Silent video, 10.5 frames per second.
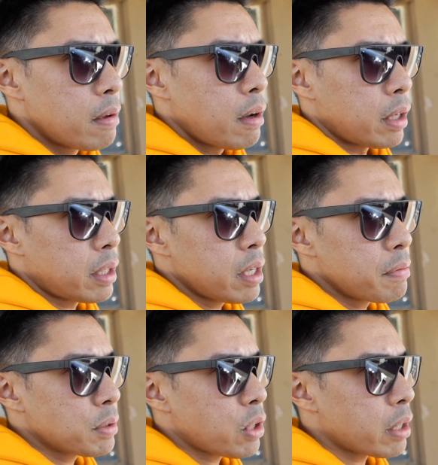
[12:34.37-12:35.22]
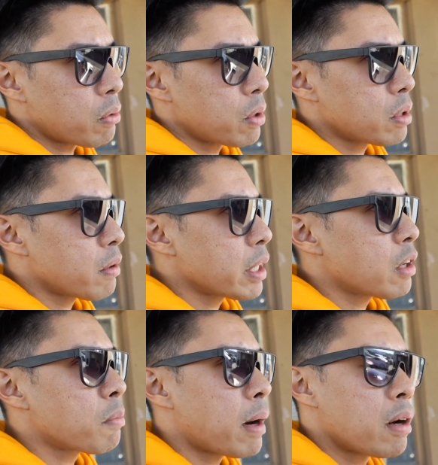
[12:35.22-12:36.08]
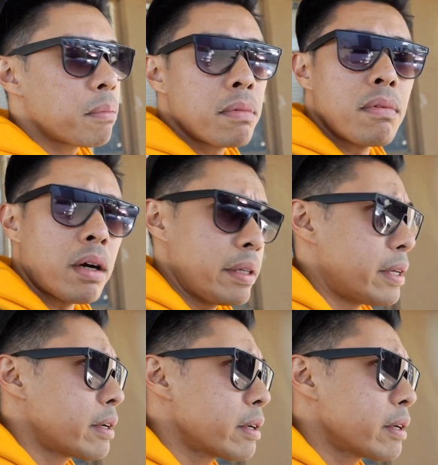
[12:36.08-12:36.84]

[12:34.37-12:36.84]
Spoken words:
I think if you try to order right now, about a year.